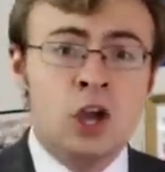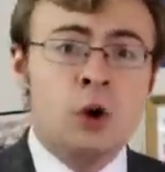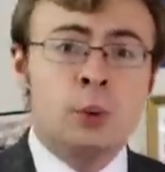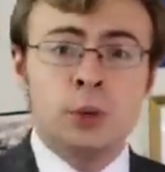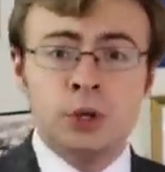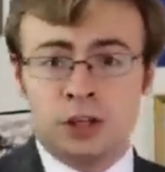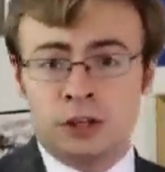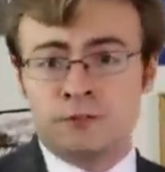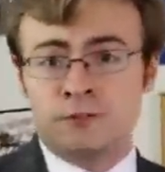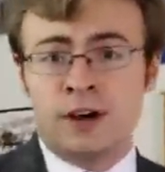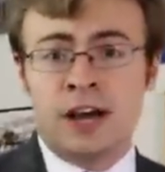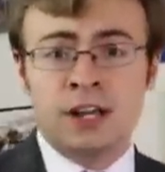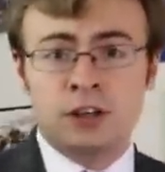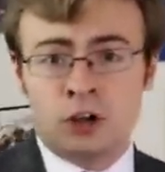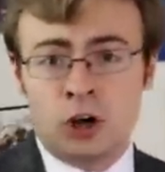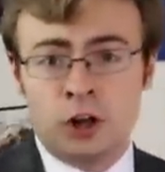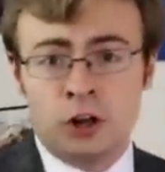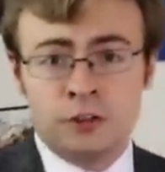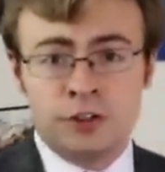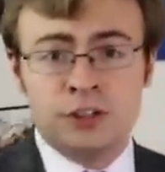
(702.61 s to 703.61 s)
well, you can find
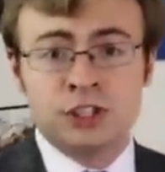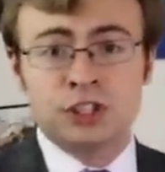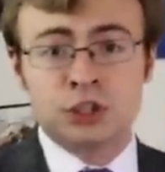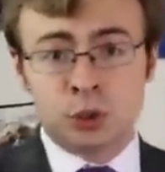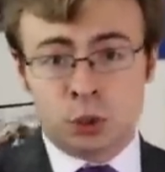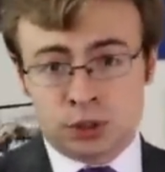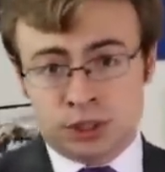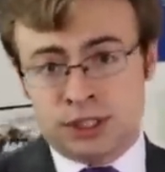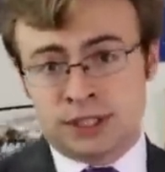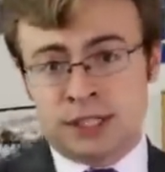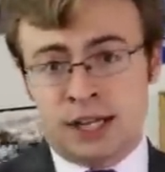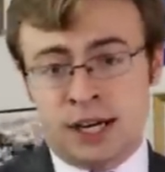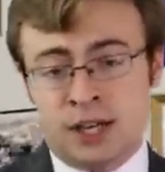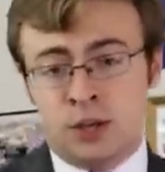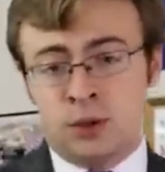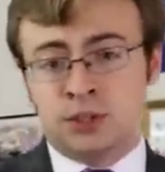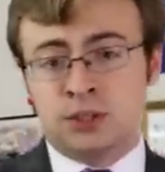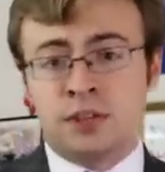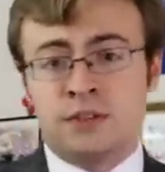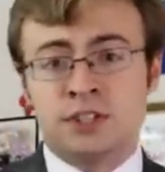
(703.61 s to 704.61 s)
all the sources that I
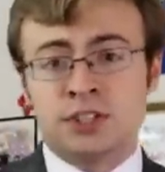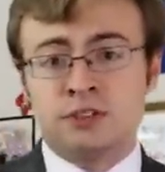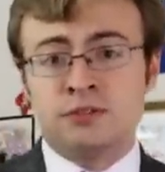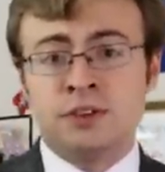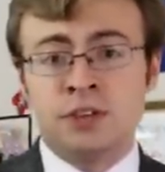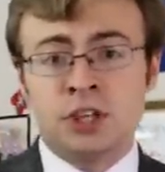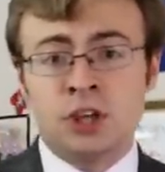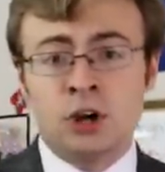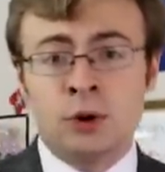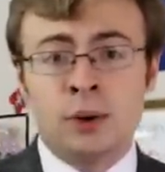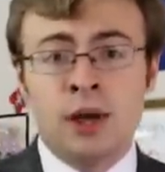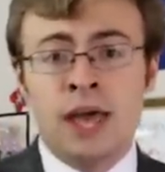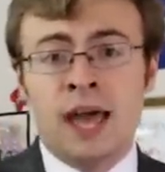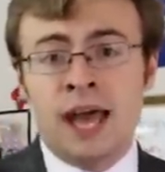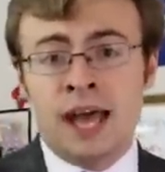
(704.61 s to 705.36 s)
used in this video,